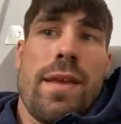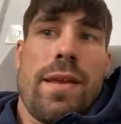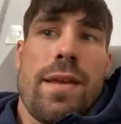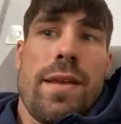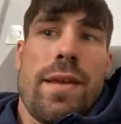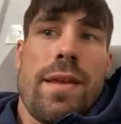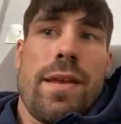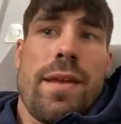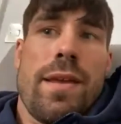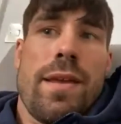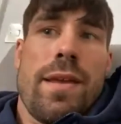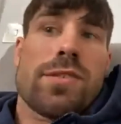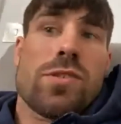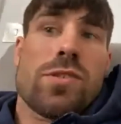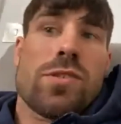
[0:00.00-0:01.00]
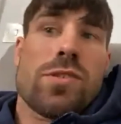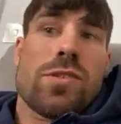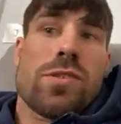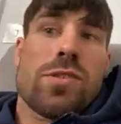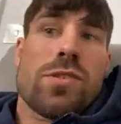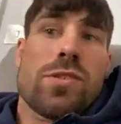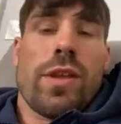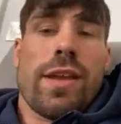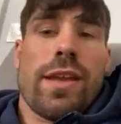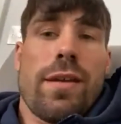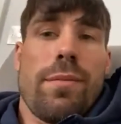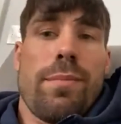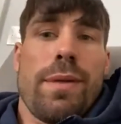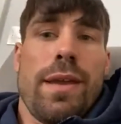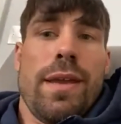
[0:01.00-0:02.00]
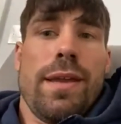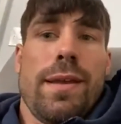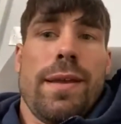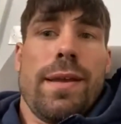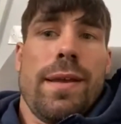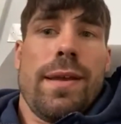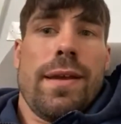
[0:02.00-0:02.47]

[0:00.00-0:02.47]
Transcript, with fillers: if it did stop, I don't think it'd be.